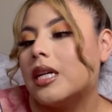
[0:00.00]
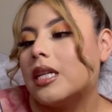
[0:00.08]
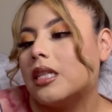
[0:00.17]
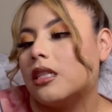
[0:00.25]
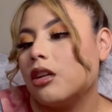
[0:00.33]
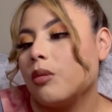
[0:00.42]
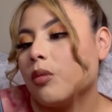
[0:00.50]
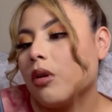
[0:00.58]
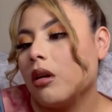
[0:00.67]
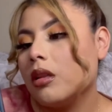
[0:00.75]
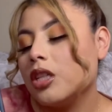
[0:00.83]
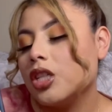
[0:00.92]

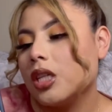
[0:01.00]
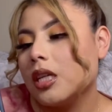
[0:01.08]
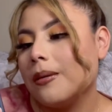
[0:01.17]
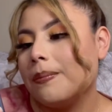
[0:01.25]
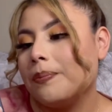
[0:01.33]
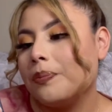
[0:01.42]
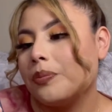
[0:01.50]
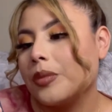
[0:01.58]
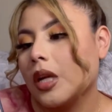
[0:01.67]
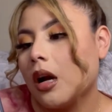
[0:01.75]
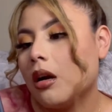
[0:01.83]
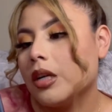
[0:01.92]
Dermatology
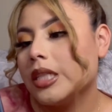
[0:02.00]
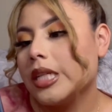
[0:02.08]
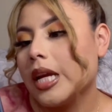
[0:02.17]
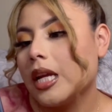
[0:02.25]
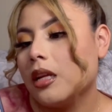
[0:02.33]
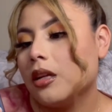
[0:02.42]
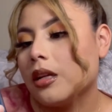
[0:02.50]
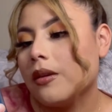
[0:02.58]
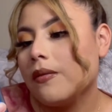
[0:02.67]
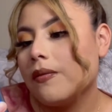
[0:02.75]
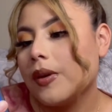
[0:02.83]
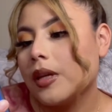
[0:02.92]
all day looking
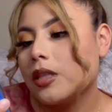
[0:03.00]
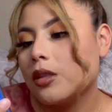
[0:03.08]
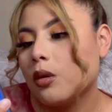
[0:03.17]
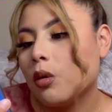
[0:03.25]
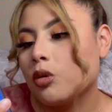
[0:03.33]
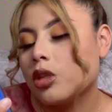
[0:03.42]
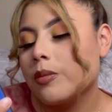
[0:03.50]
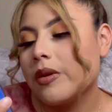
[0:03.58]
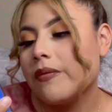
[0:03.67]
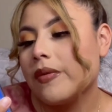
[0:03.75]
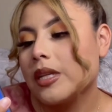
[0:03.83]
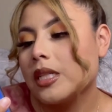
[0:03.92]
fixer, ultimate
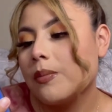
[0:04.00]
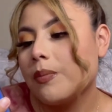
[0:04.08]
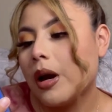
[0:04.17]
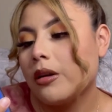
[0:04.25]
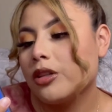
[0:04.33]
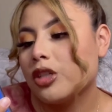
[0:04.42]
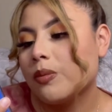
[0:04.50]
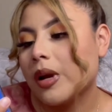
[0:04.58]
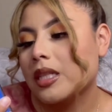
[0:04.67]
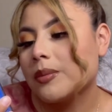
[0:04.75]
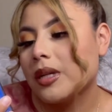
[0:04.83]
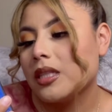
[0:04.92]
fixing powder to
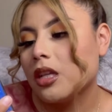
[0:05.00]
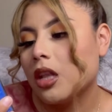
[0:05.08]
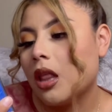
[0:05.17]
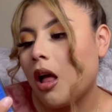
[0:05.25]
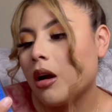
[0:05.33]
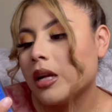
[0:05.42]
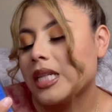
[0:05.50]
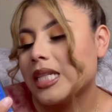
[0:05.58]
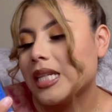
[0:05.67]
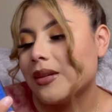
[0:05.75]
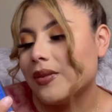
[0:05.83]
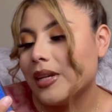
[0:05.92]
maximize the
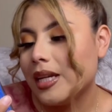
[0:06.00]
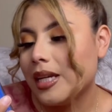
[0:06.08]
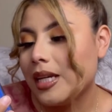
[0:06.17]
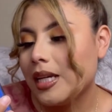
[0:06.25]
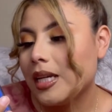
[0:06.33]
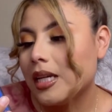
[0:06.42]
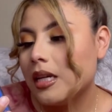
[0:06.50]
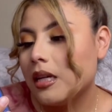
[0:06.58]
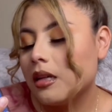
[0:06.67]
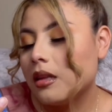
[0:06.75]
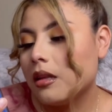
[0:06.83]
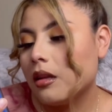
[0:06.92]
longevity
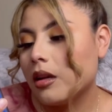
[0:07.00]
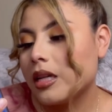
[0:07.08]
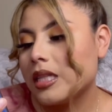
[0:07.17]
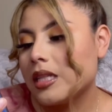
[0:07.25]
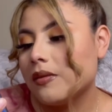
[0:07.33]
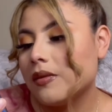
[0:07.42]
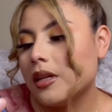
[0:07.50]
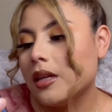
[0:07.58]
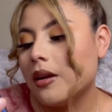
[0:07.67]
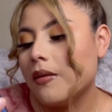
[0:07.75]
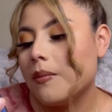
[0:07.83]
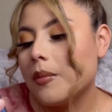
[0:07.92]

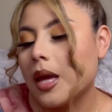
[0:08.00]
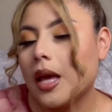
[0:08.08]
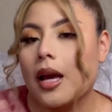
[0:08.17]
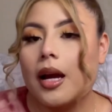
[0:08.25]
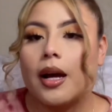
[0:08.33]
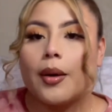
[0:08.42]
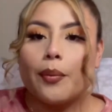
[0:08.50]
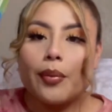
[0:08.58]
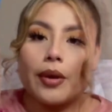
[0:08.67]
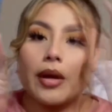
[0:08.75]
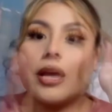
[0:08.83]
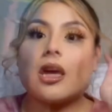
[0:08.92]
of makeup.
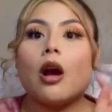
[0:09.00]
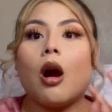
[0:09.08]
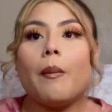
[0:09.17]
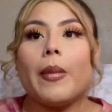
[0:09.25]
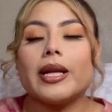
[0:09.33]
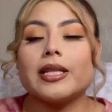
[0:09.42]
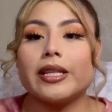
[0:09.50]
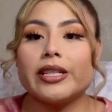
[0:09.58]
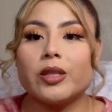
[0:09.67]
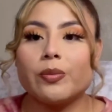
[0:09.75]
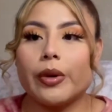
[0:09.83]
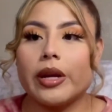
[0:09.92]
Picking on my setting
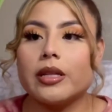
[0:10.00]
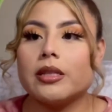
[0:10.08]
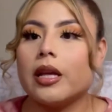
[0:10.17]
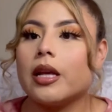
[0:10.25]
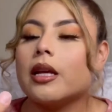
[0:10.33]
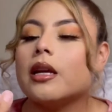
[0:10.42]
sprays, like